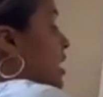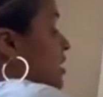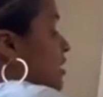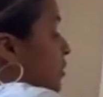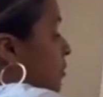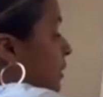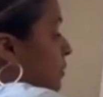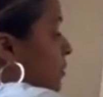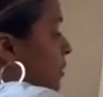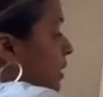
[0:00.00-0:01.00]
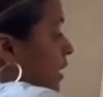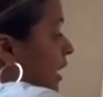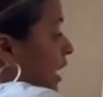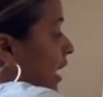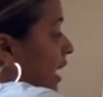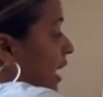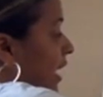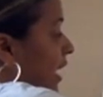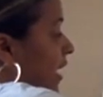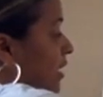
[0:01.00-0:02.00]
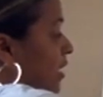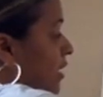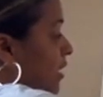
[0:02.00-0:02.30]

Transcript: So I'm going to put a hand.